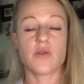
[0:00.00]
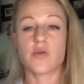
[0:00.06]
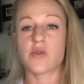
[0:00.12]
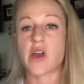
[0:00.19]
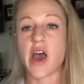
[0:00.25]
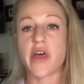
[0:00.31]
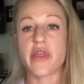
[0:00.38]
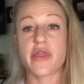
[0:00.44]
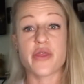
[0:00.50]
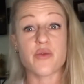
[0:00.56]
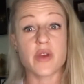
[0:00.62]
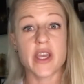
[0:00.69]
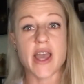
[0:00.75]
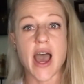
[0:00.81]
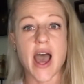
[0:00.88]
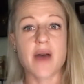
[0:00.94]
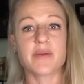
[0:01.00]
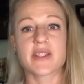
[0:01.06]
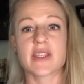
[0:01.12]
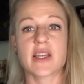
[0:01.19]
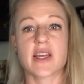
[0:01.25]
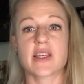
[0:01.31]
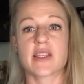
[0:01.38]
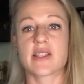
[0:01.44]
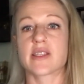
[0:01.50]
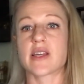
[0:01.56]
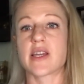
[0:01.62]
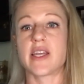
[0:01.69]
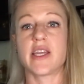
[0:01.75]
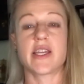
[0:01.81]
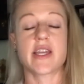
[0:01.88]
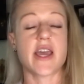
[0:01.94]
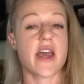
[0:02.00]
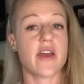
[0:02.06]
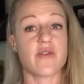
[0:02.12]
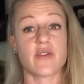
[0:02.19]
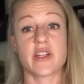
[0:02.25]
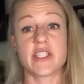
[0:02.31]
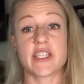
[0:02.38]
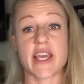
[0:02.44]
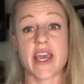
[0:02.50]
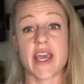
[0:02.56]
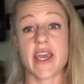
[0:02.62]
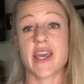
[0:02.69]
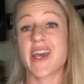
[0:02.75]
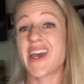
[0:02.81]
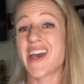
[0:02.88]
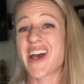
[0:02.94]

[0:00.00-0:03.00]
had 3 apps that I studied every day.